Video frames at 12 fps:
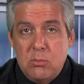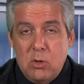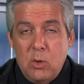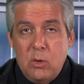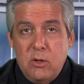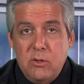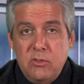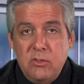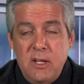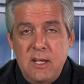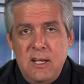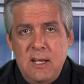brokers
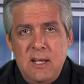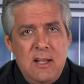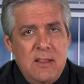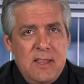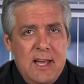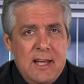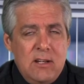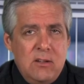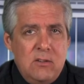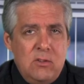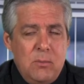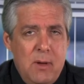
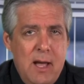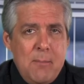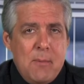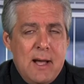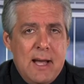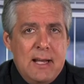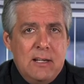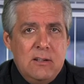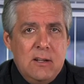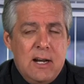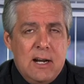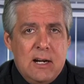that, to my
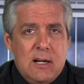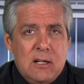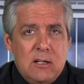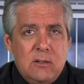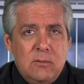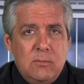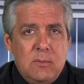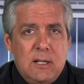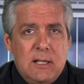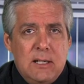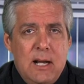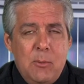mind, are,
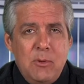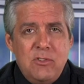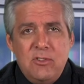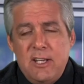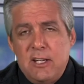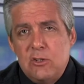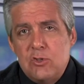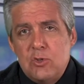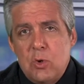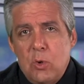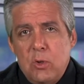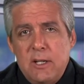I wouldn't say
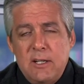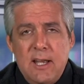controlling